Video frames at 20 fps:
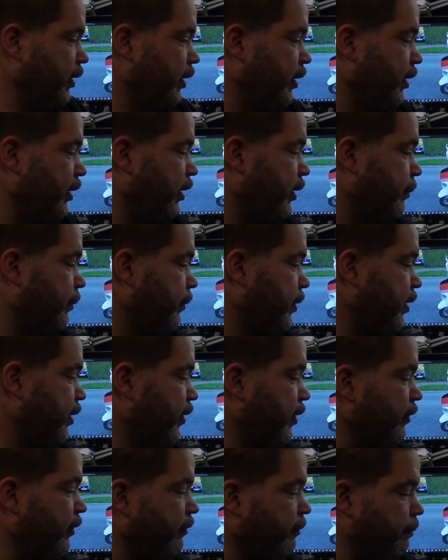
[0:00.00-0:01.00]
Um,
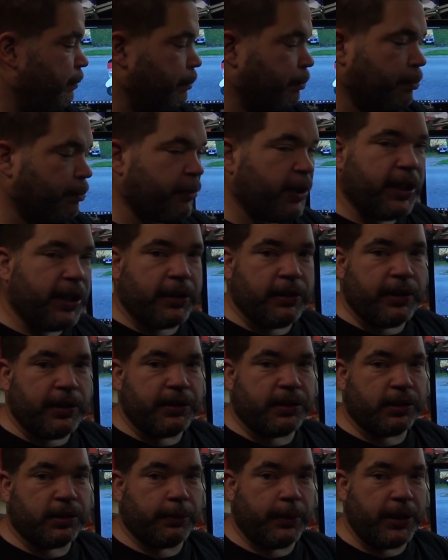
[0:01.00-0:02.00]
the brake
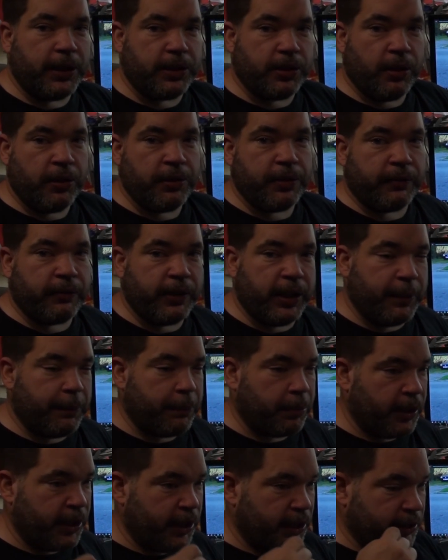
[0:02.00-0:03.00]
light switch on the rear
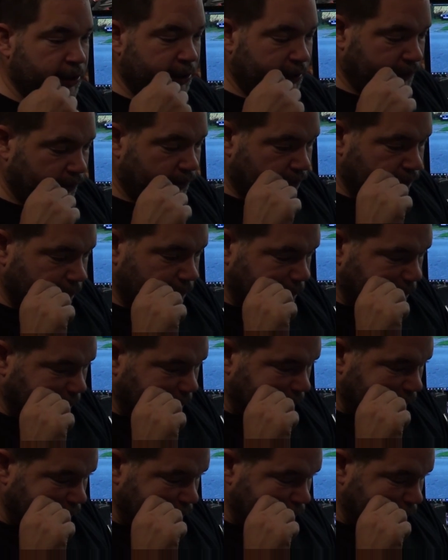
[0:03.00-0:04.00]
brake lever.
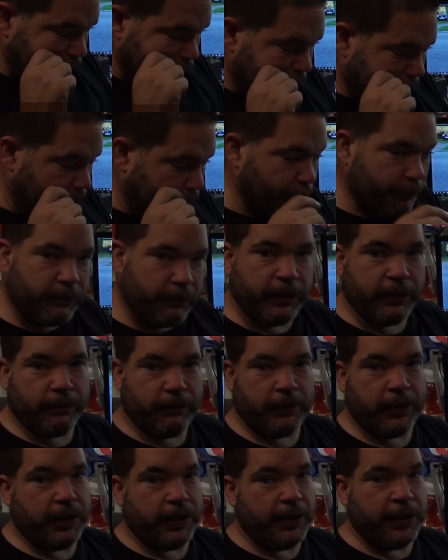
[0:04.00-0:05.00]
Um,
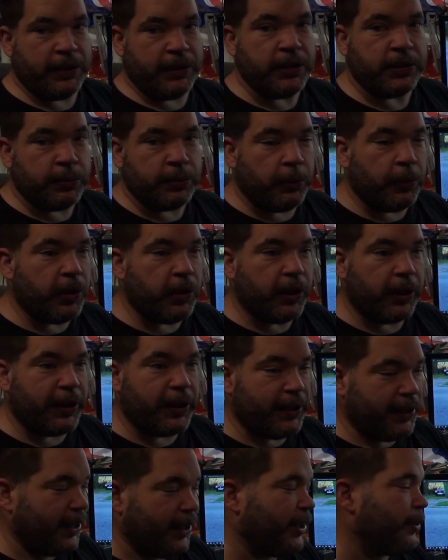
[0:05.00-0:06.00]
it does
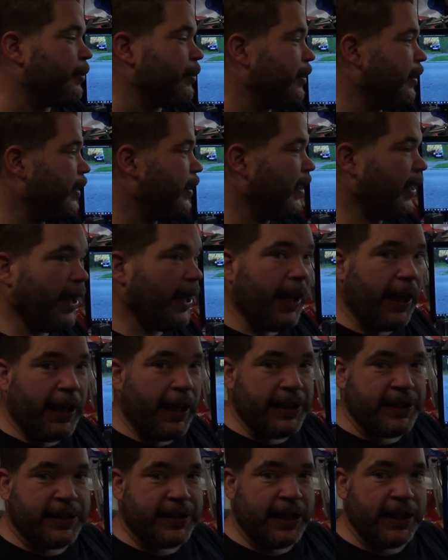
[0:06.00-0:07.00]
work now.
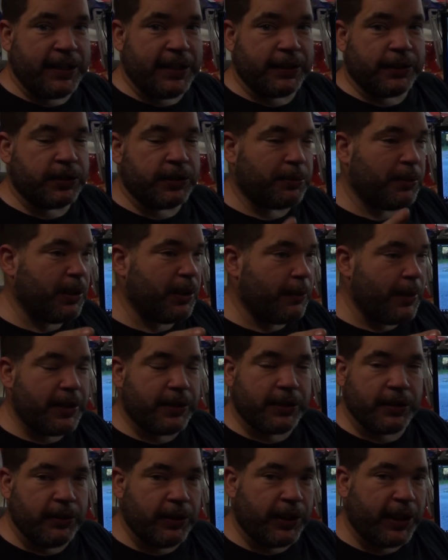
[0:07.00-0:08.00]
It did, because when I
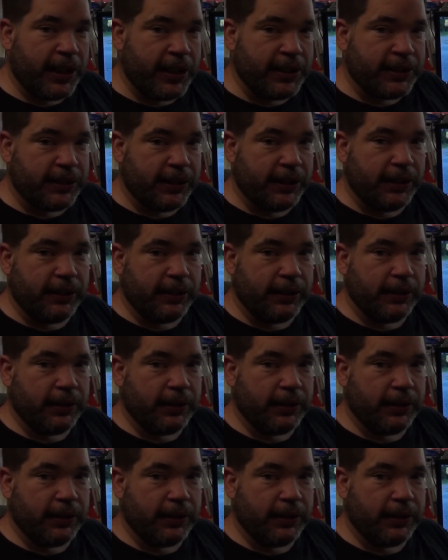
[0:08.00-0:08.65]
went to look at it,